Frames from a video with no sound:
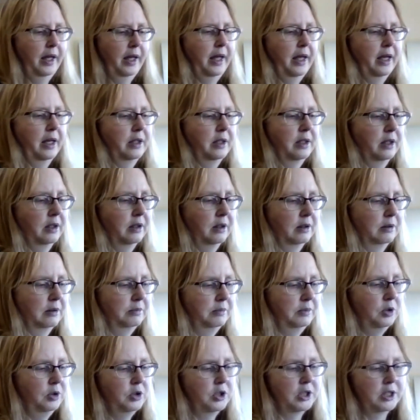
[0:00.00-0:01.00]
And
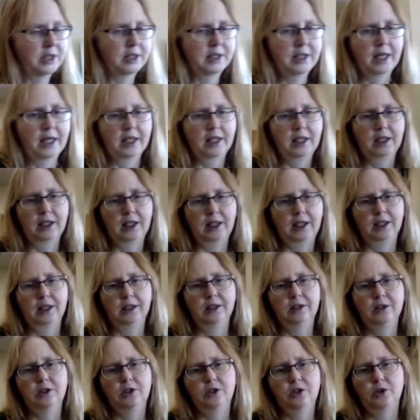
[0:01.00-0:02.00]
um, you just tuck it
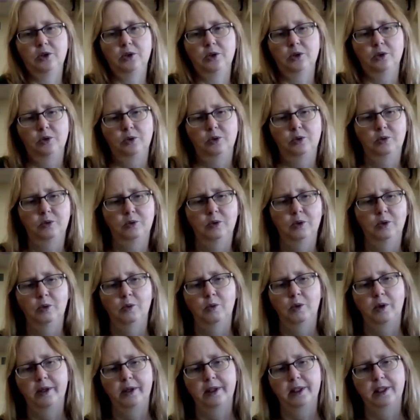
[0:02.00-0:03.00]
into
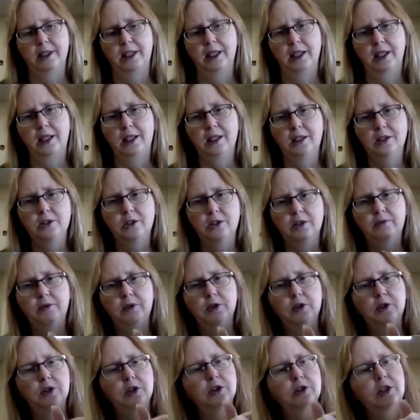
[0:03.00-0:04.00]
where the neck is of
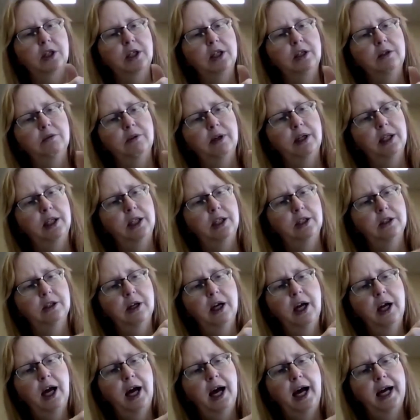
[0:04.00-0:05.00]
your turkey right here.
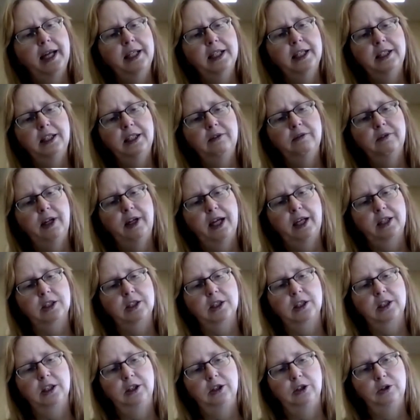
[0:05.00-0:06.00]
I didn't even
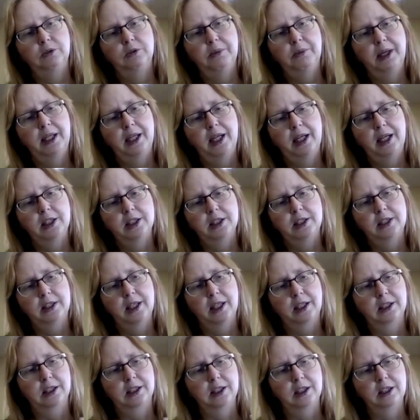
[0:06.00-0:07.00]
actually glue mine. I just
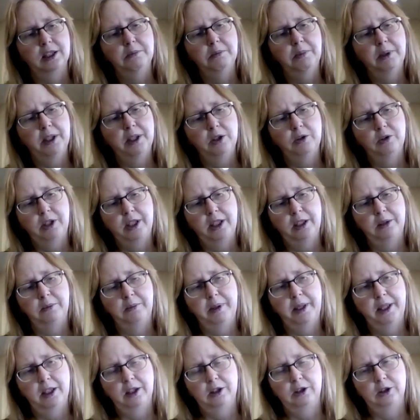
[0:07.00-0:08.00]
tucked it in, but you can
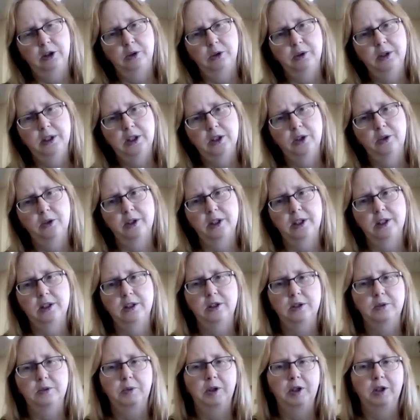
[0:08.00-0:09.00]
glue it so
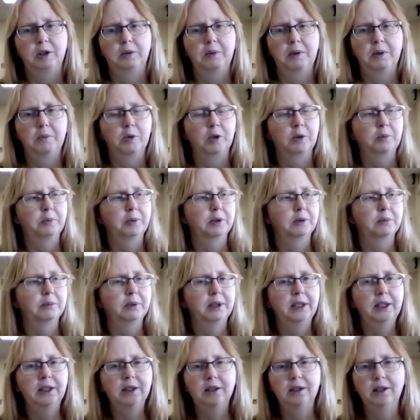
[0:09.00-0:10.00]
it's going to be more
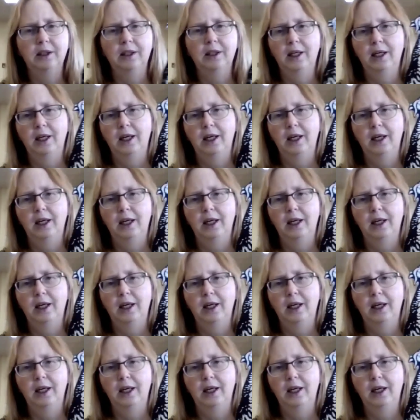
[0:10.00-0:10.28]
permanent.